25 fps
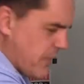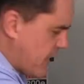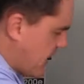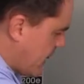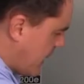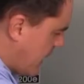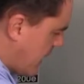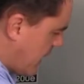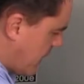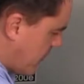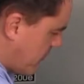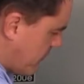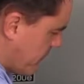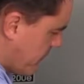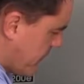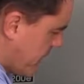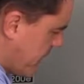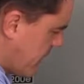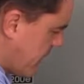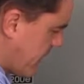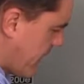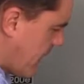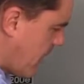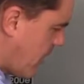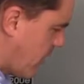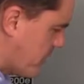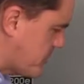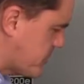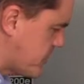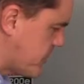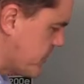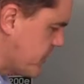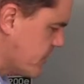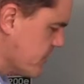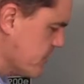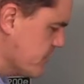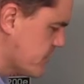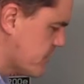it helps
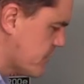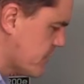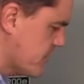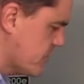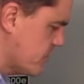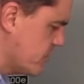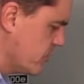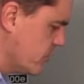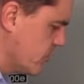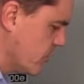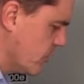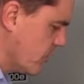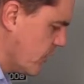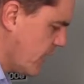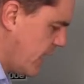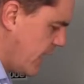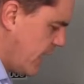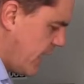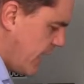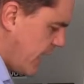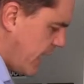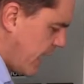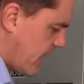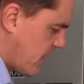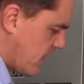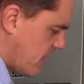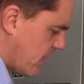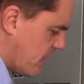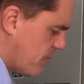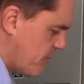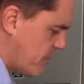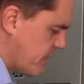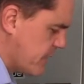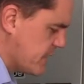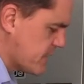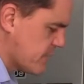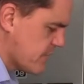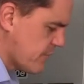to use the tool and not a
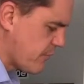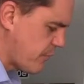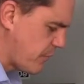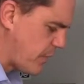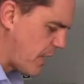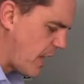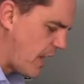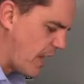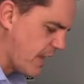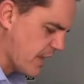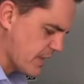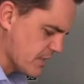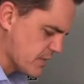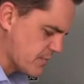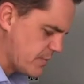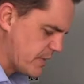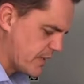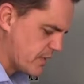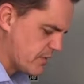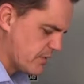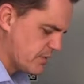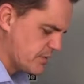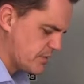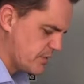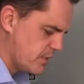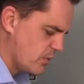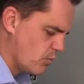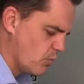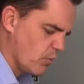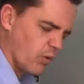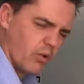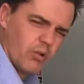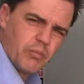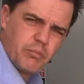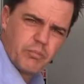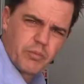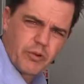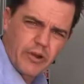piece of pliers, because you
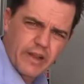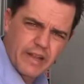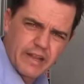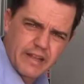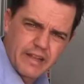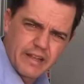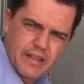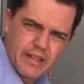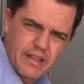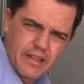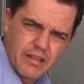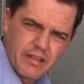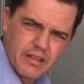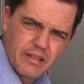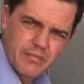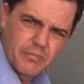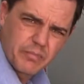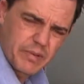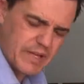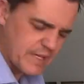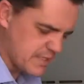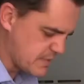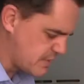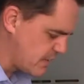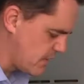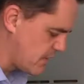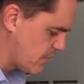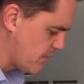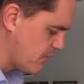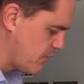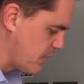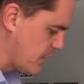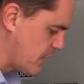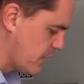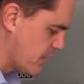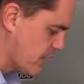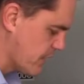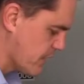will break the plastic
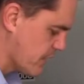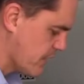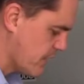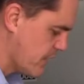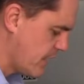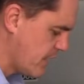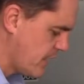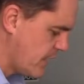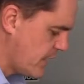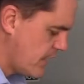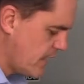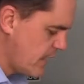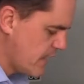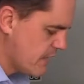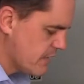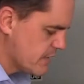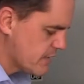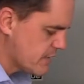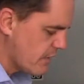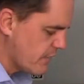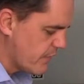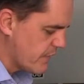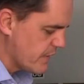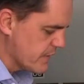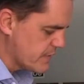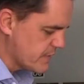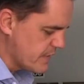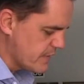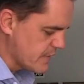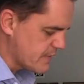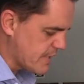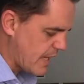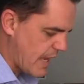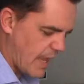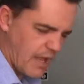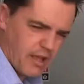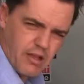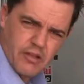component. So this
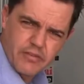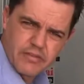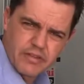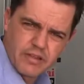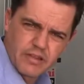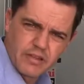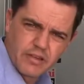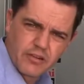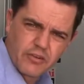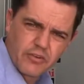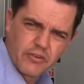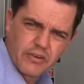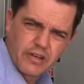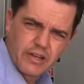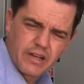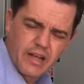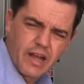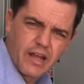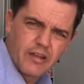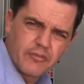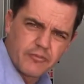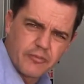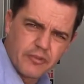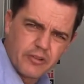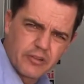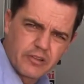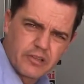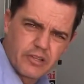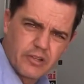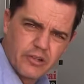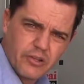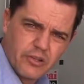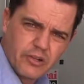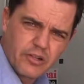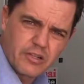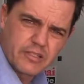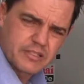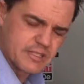is how the little Rinnai filter
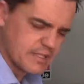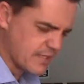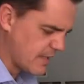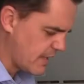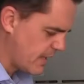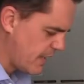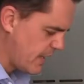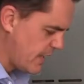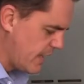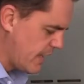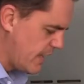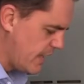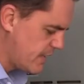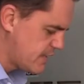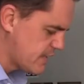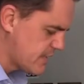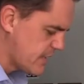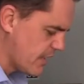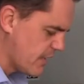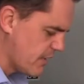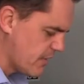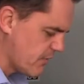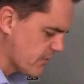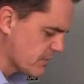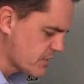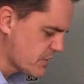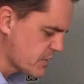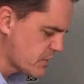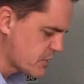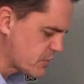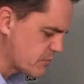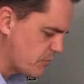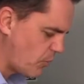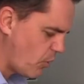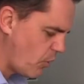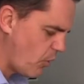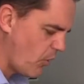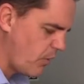looks. It's a little
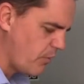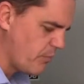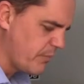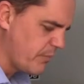small